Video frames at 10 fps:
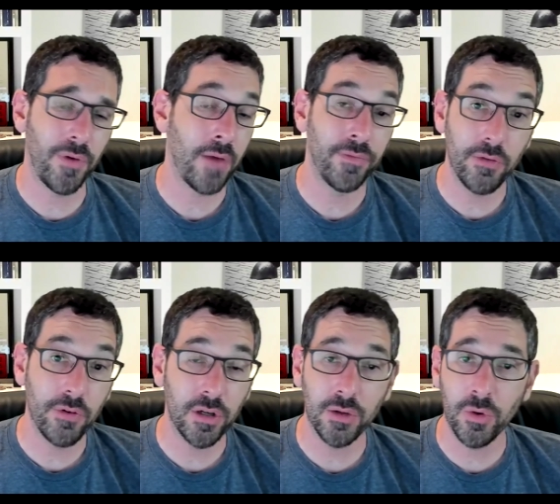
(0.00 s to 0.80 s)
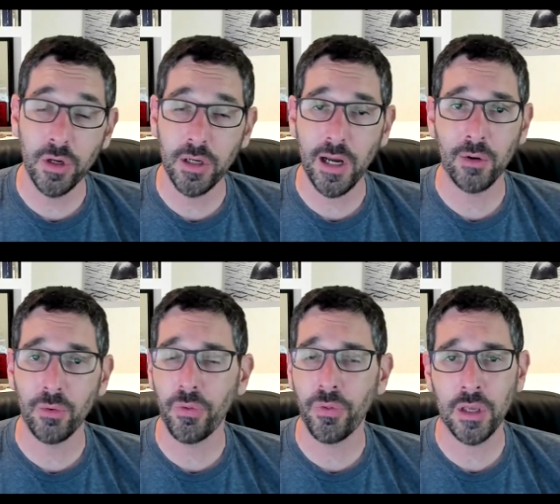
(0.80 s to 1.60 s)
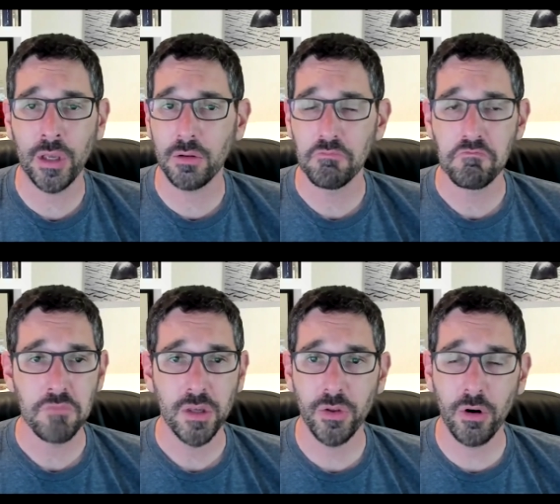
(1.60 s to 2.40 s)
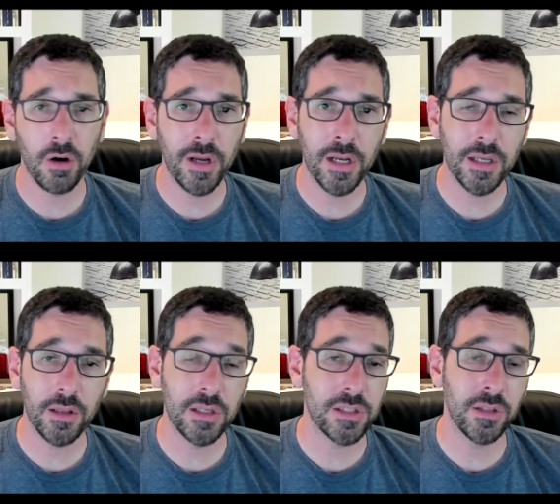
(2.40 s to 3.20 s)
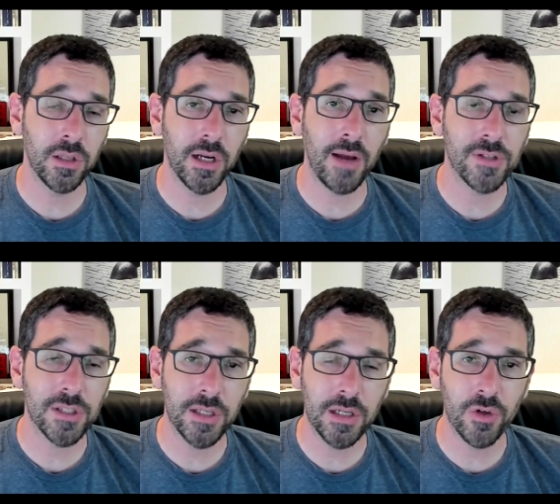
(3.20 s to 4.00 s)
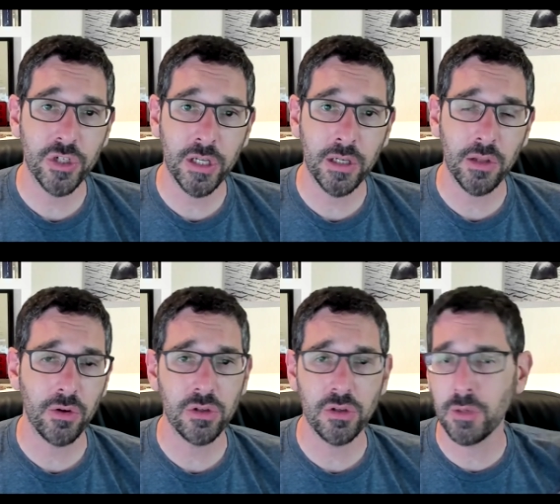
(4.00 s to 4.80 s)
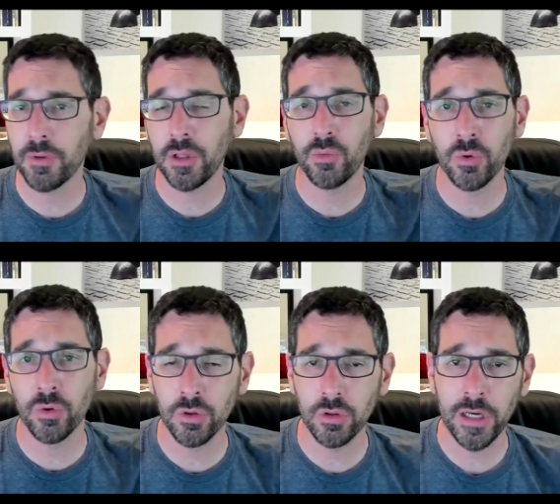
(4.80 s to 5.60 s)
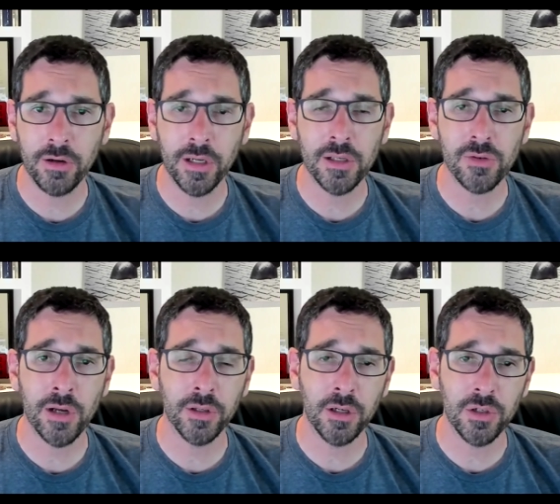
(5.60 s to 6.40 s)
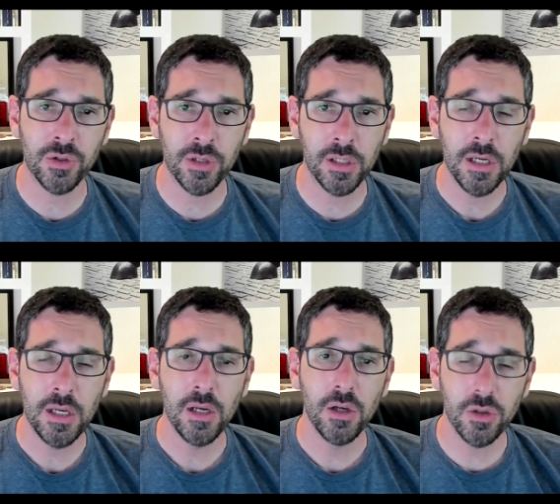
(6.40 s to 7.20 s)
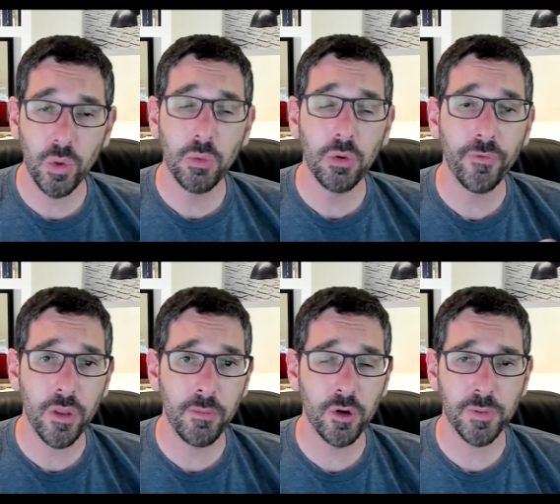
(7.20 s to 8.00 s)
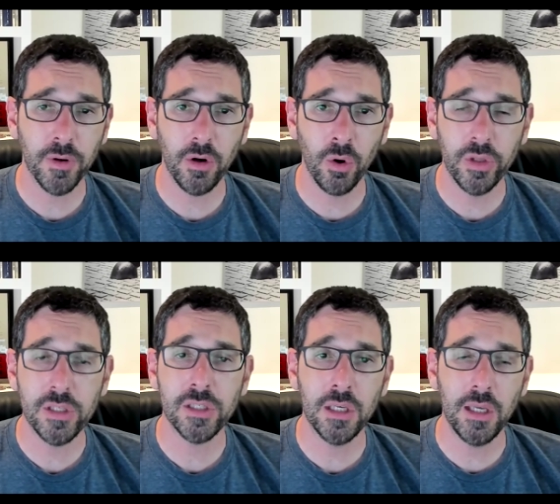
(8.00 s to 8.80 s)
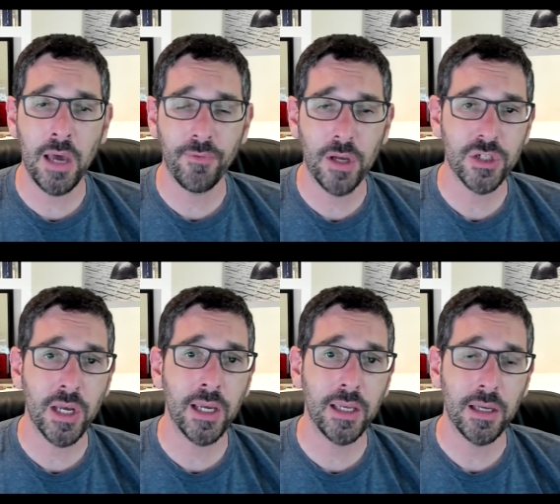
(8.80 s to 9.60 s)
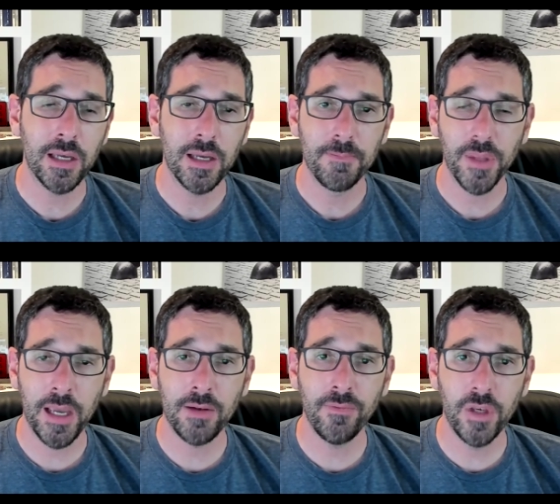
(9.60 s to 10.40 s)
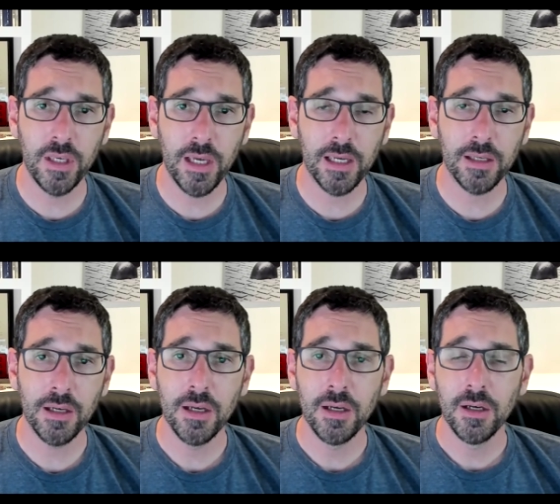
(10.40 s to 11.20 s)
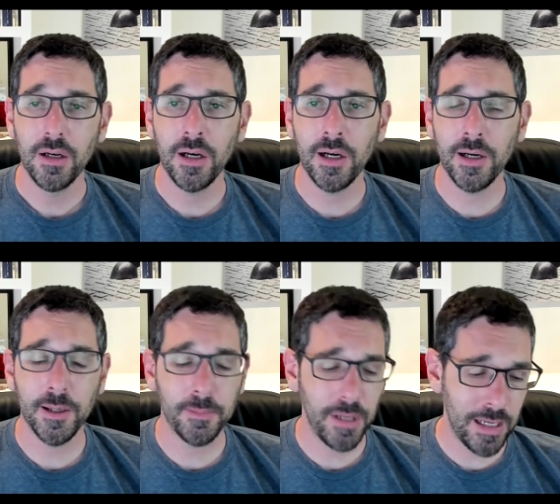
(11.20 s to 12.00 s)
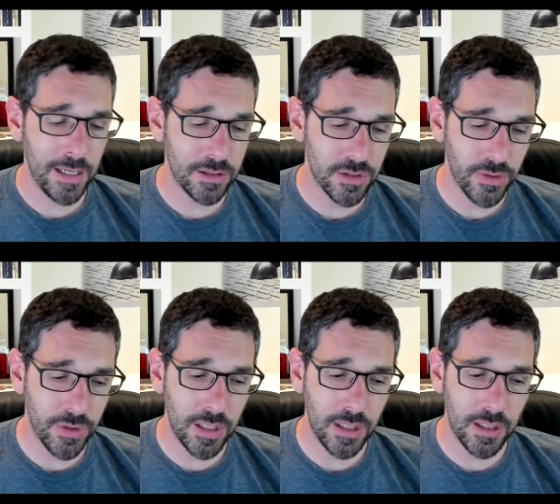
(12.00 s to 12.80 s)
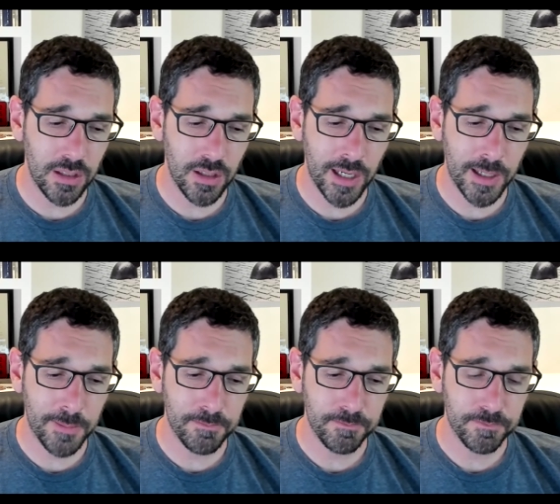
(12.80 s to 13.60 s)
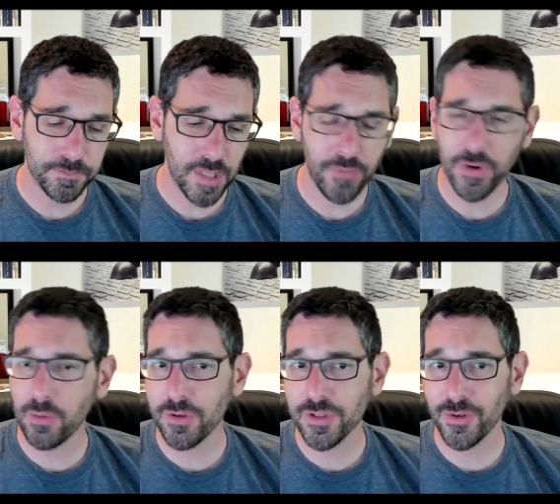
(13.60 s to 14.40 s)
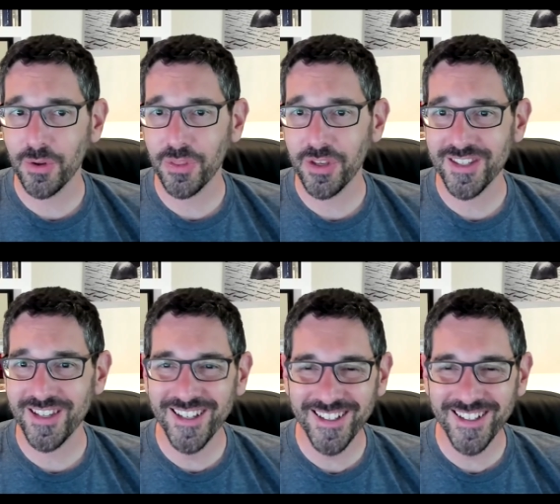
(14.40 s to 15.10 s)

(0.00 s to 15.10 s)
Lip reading: I've never done one. I don't think there are any, at least none that I've seen in Virginia. There's typically rural areas around the country. So we will, for the most part, only see FHA and VA. And the, forget where I was going with this.